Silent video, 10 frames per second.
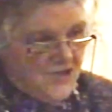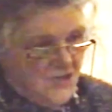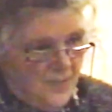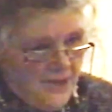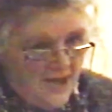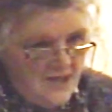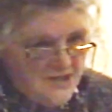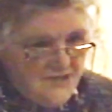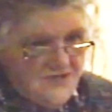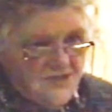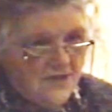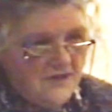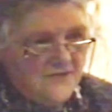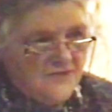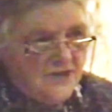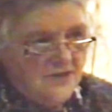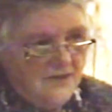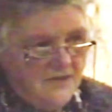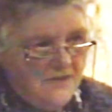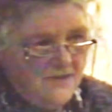And a place of
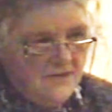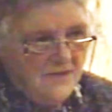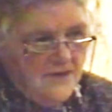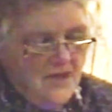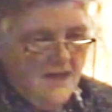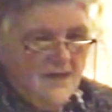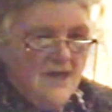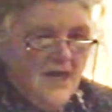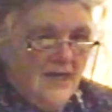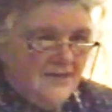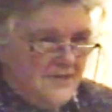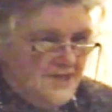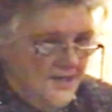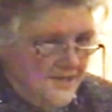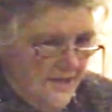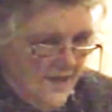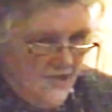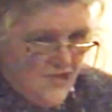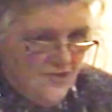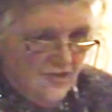safety and
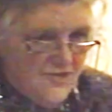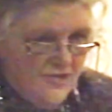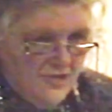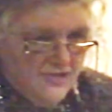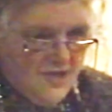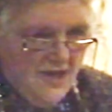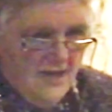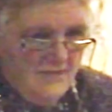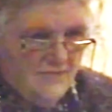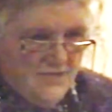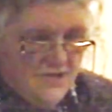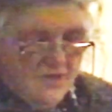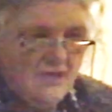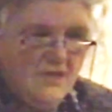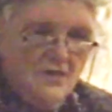dedication at all times.